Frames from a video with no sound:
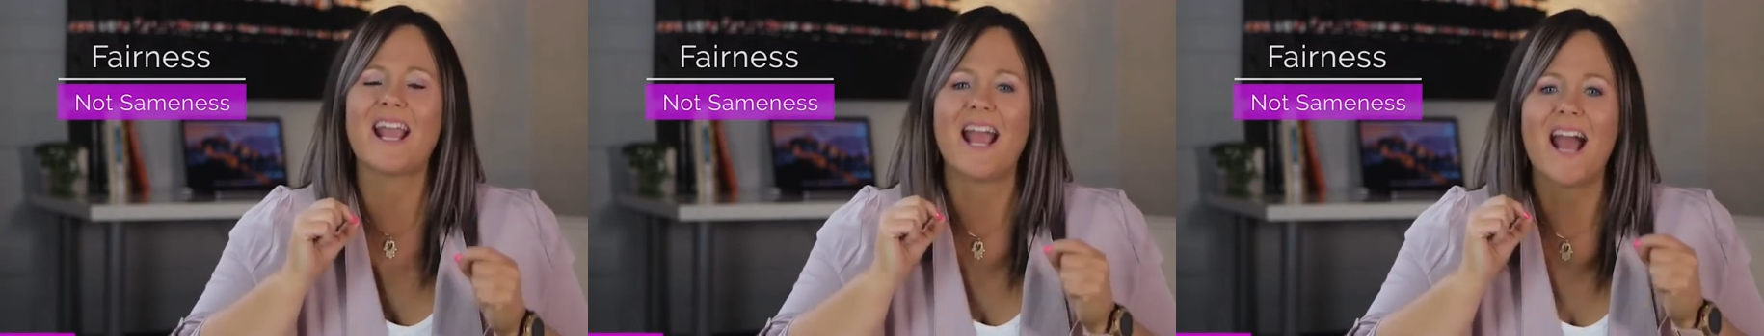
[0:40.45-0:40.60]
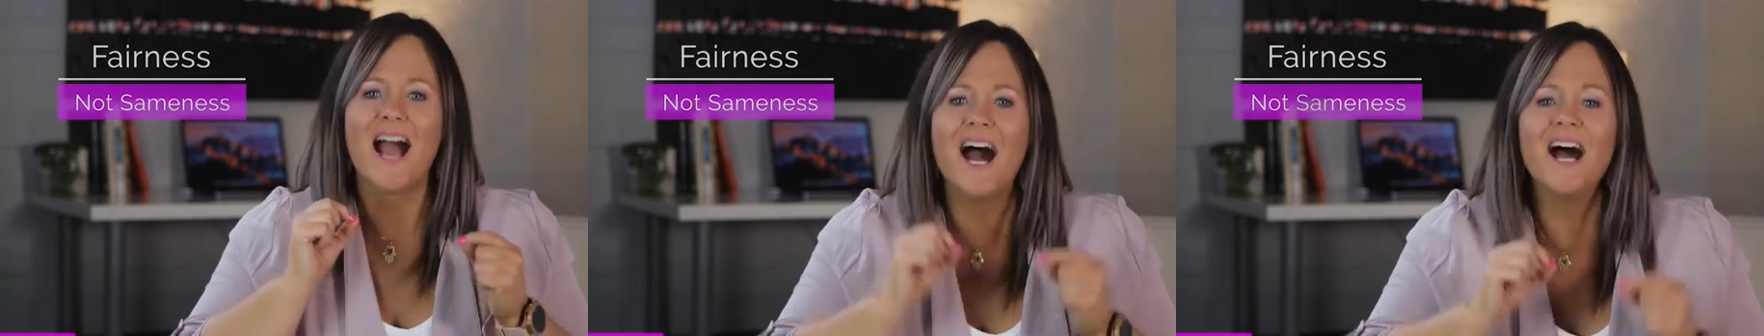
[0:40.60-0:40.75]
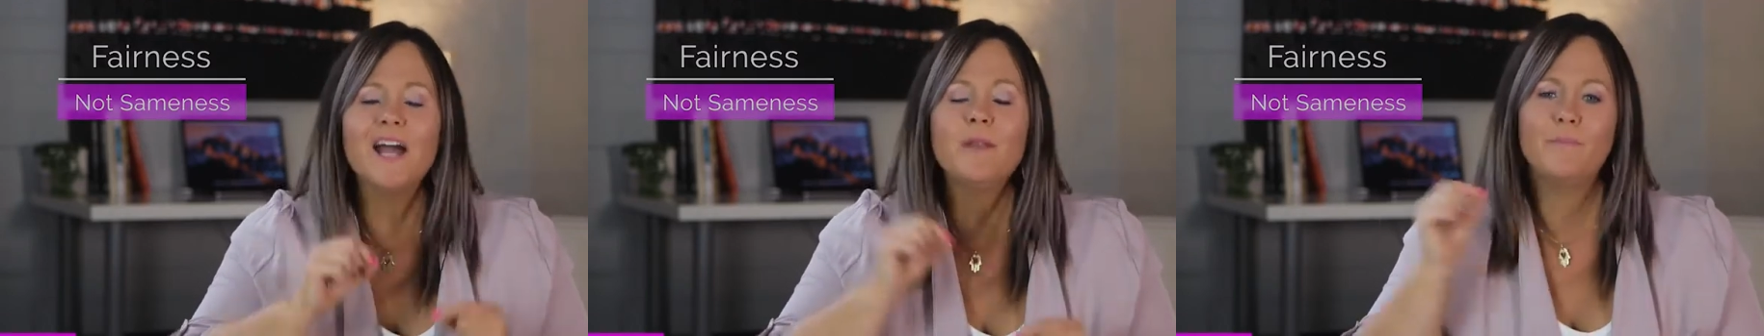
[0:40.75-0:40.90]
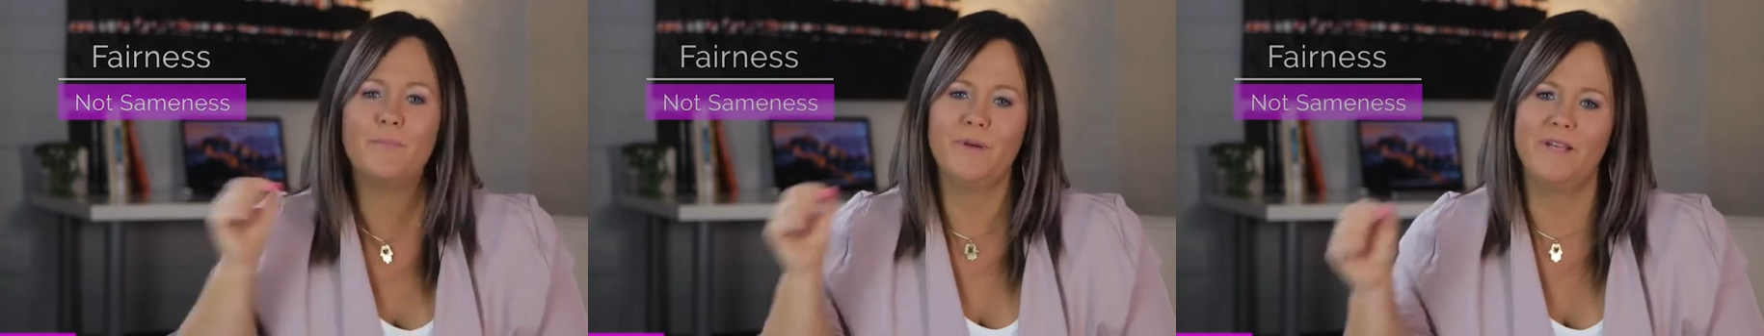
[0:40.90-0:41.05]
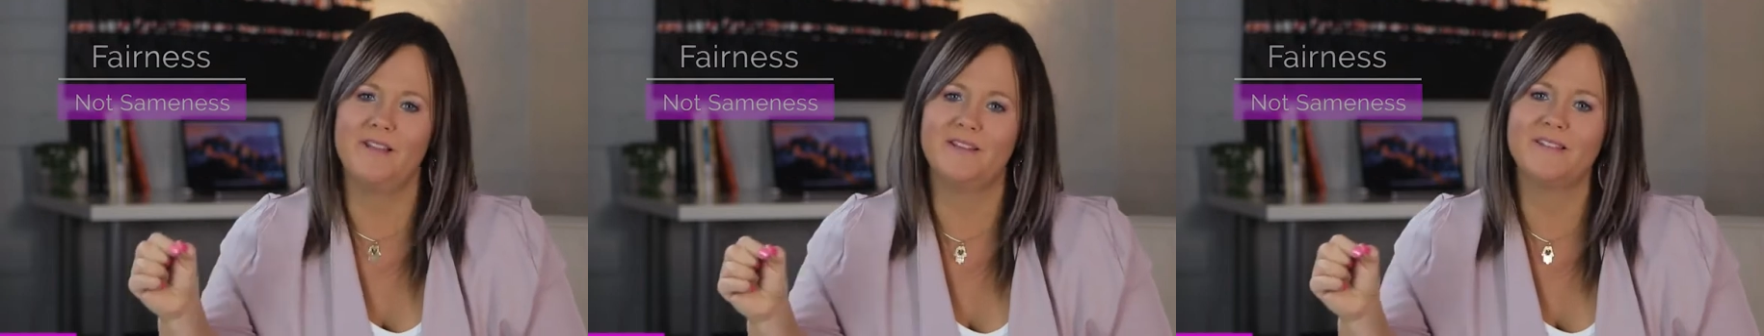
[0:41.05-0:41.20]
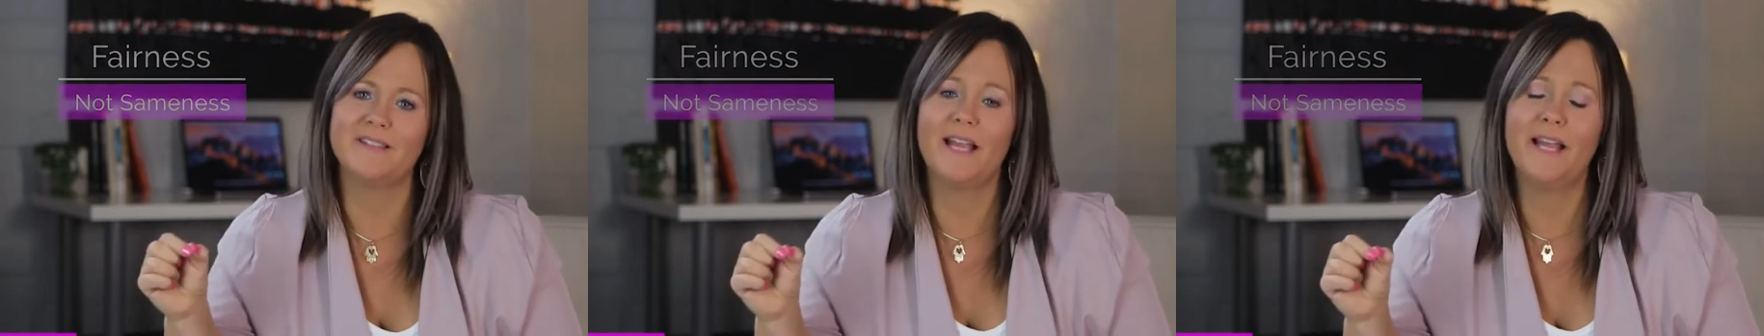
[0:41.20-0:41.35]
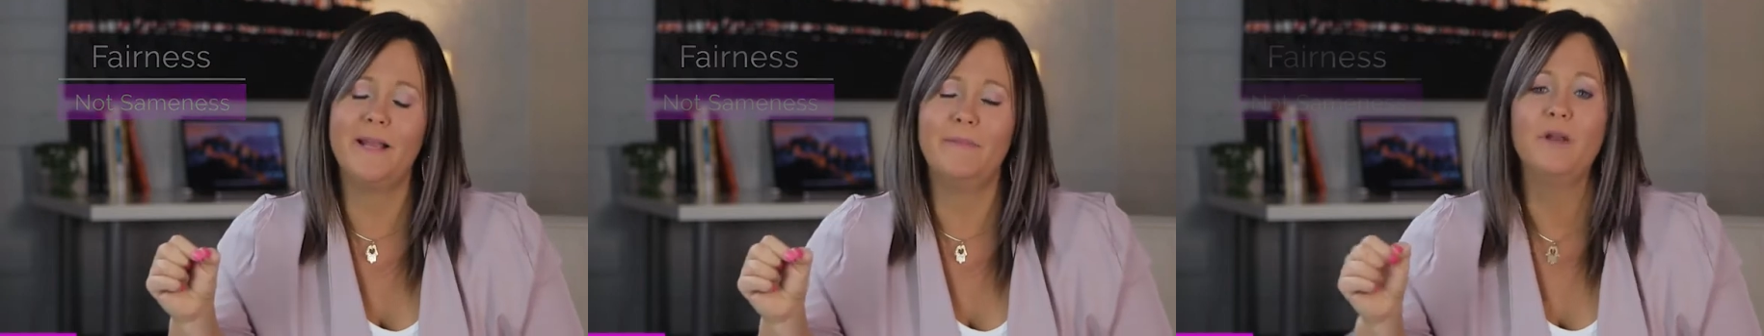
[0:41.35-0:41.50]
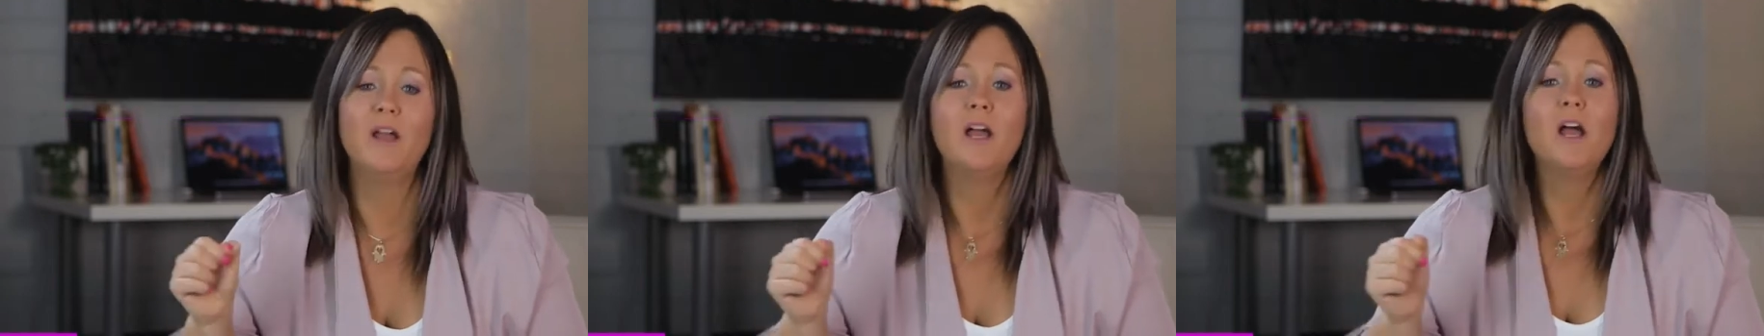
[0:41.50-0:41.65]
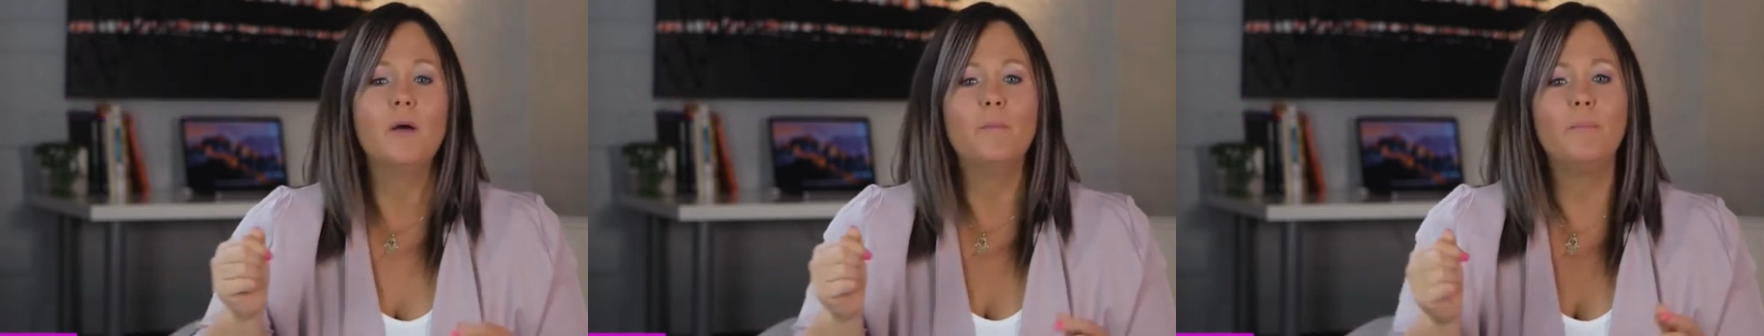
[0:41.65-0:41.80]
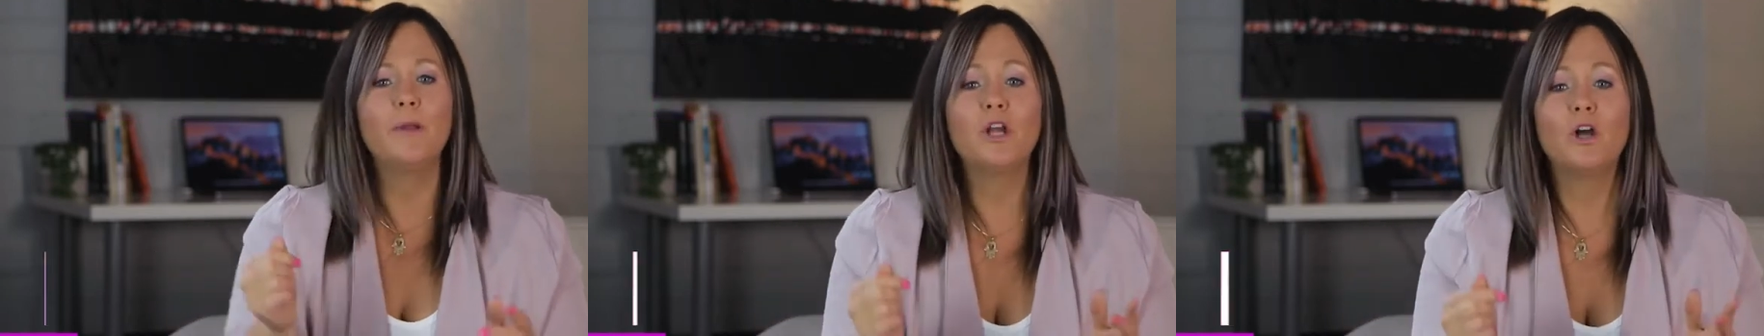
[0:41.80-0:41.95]
can't be the same,
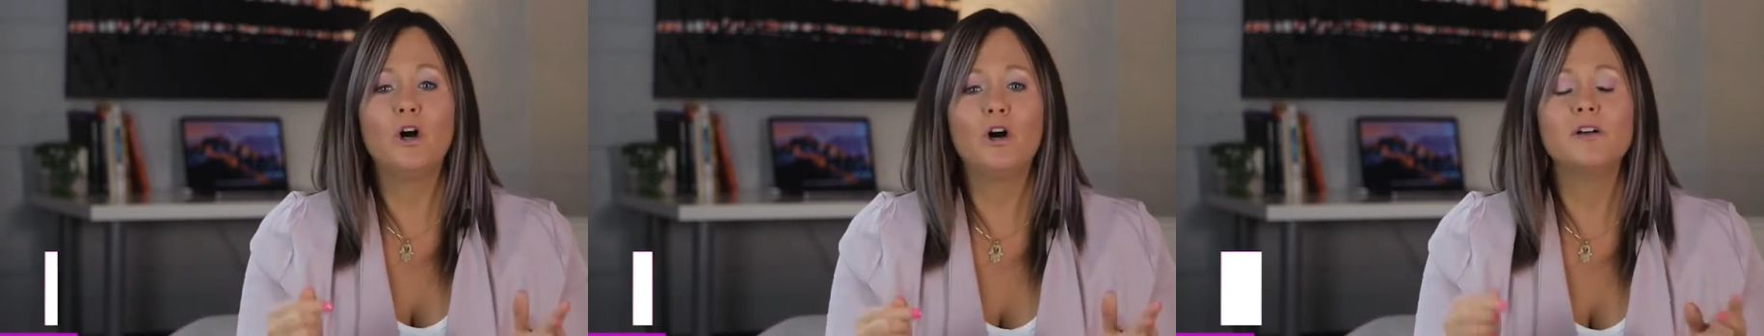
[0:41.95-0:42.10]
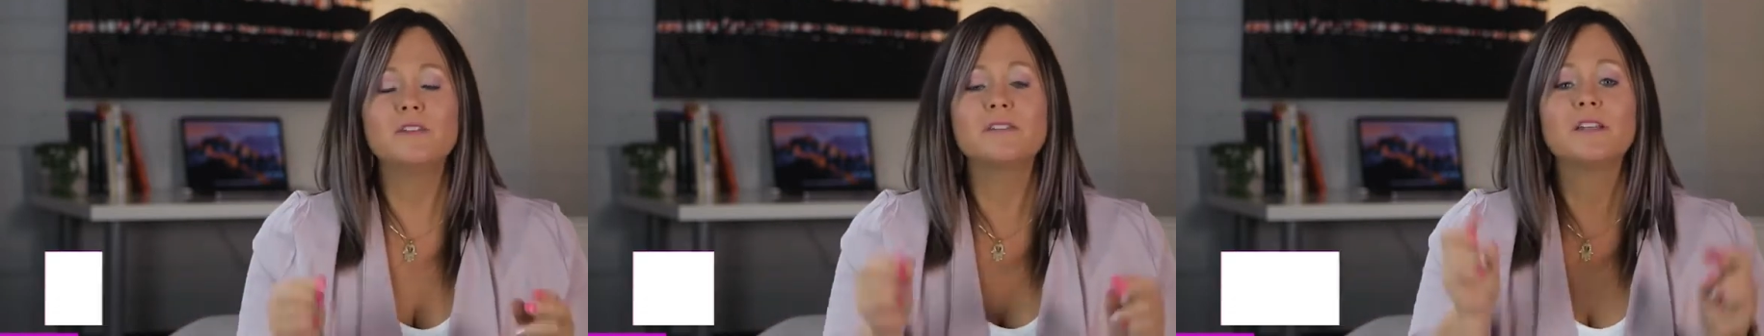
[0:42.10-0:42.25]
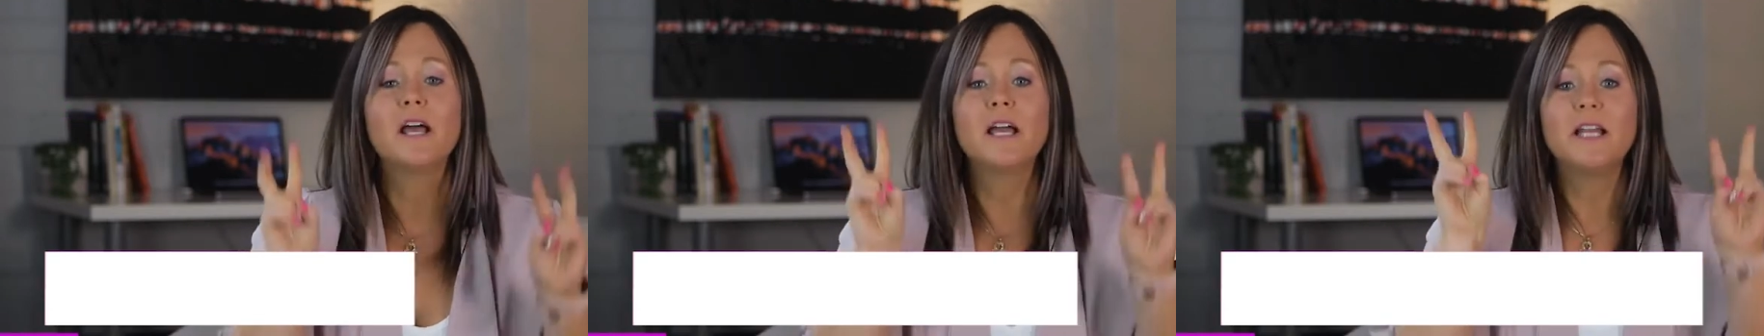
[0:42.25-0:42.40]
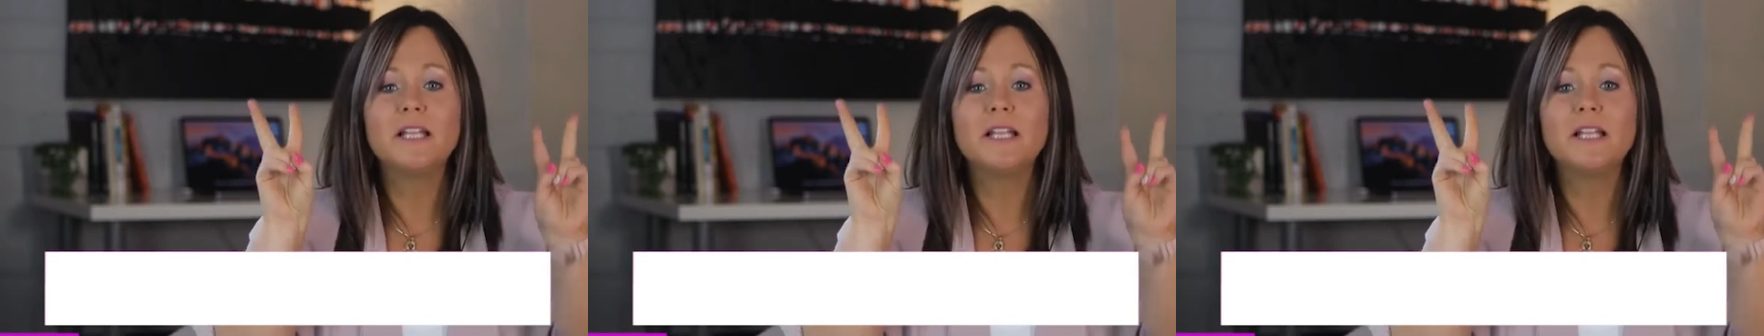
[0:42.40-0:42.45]
because